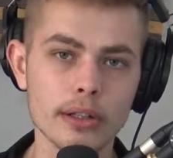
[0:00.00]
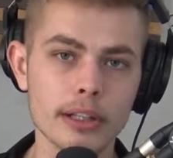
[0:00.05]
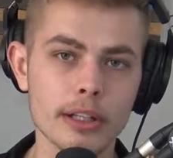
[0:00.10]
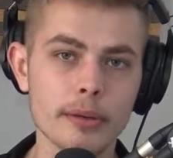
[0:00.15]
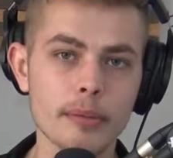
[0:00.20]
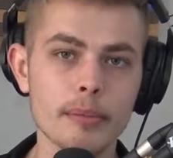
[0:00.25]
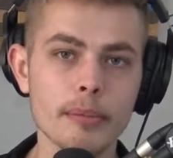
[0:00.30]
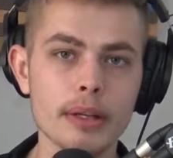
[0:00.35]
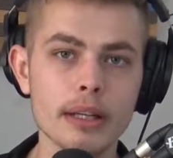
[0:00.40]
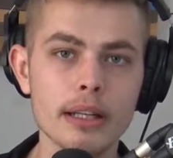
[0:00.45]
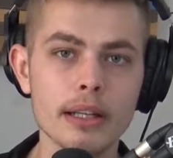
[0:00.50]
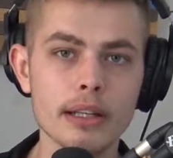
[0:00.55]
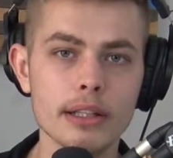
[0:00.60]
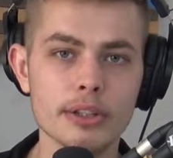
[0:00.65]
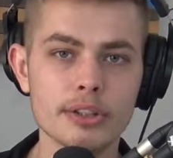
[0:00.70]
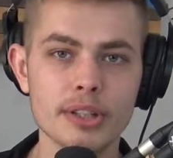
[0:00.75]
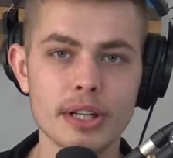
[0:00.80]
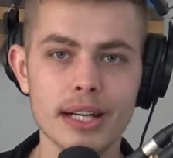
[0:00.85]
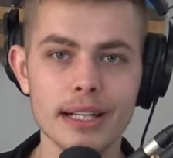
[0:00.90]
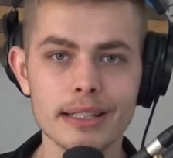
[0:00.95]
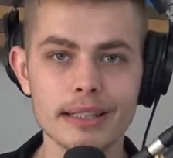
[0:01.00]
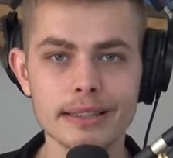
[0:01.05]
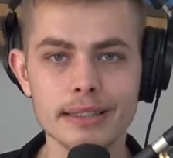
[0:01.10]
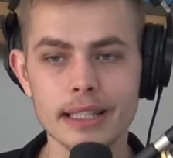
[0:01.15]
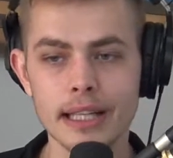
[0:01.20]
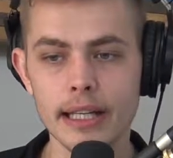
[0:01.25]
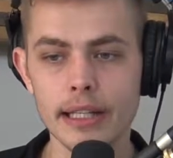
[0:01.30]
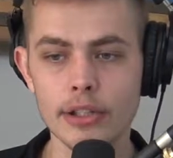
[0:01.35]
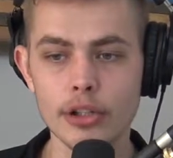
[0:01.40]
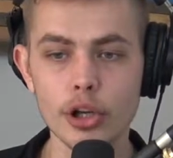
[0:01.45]
They're immediately trying to
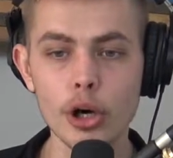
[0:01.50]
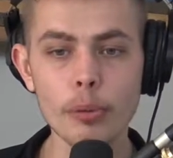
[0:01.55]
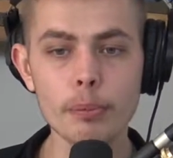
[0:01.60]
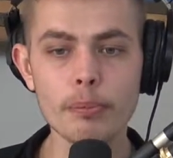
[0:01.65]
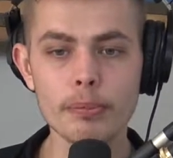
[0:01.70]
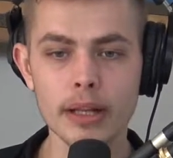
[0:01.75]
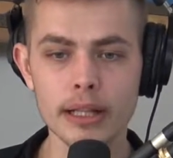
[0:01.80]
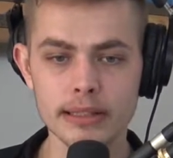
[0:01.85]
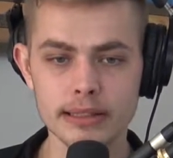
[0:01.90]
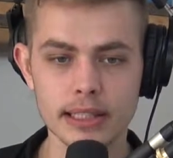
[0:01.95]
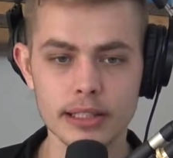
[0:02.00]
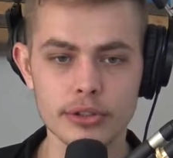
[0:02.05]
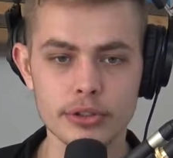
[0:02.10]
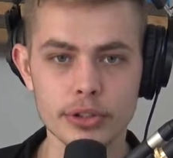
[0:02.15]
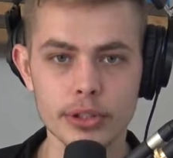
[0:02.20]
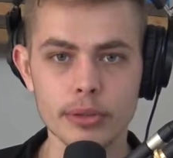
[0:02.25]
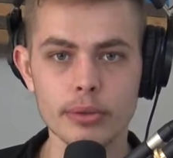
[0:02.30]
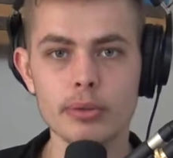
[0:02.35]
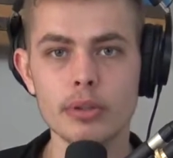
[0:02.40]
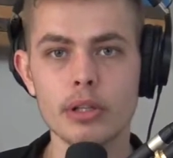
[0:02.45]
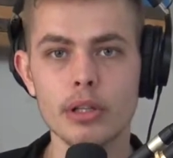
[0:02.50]
say, "Nope, that's not true."